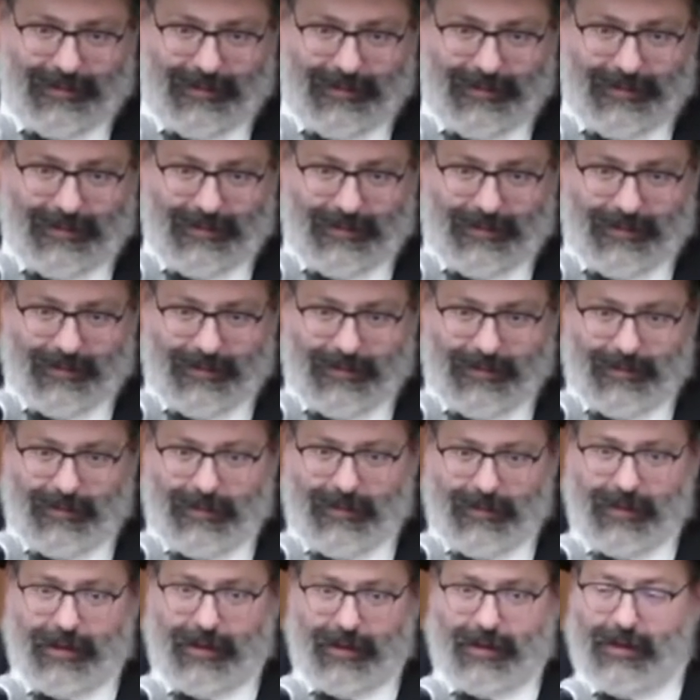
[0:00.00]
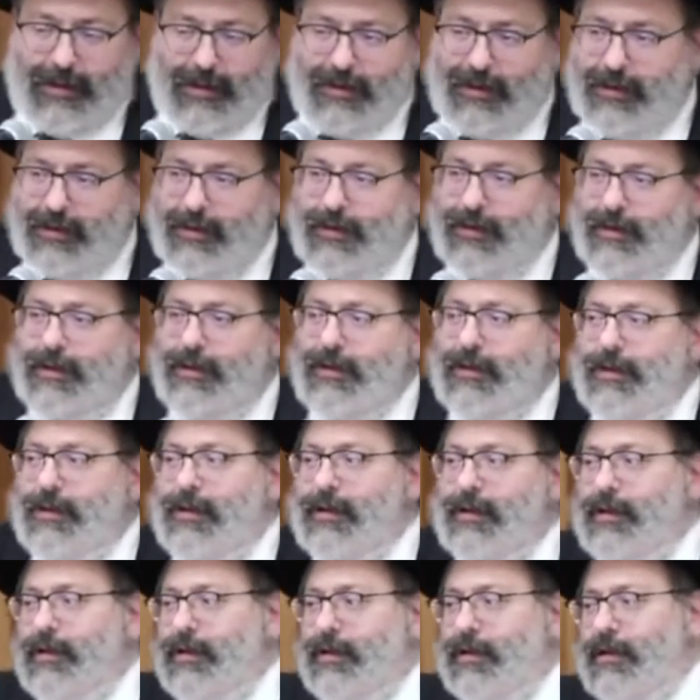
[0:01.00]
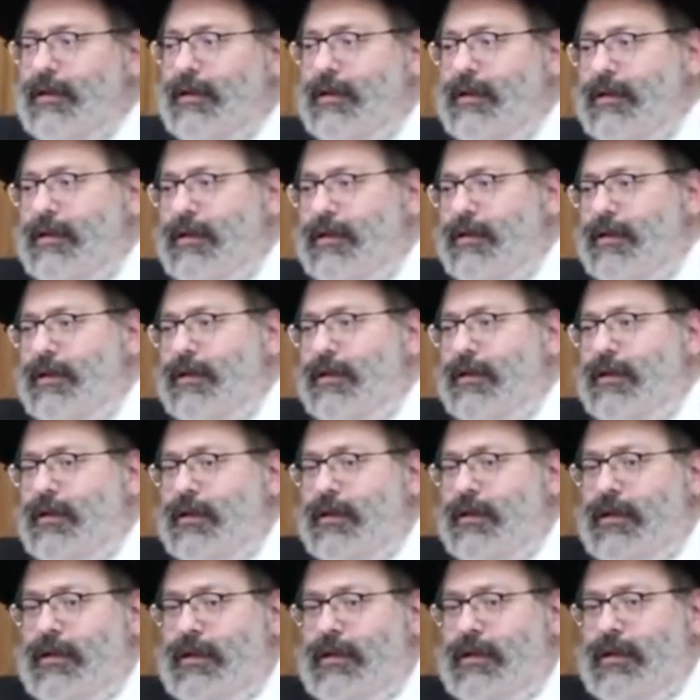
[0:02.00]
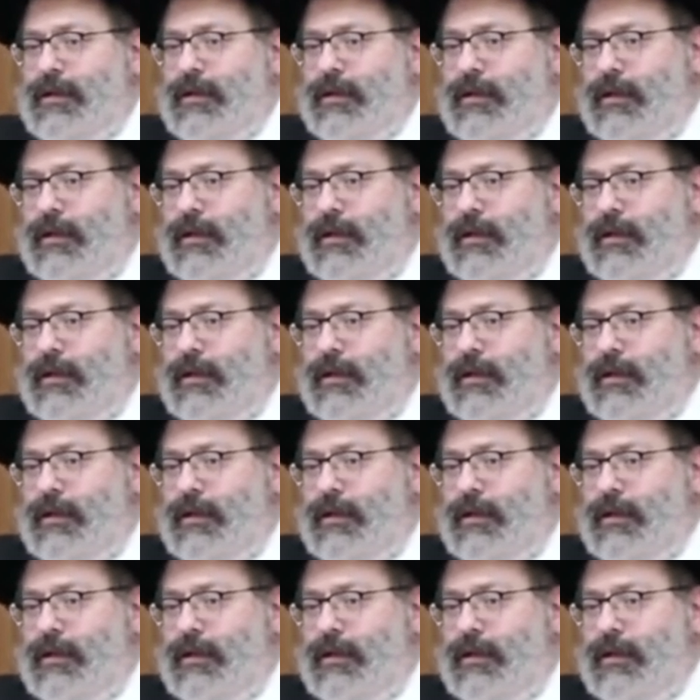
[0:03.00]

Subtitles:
No one is speaking in this clip.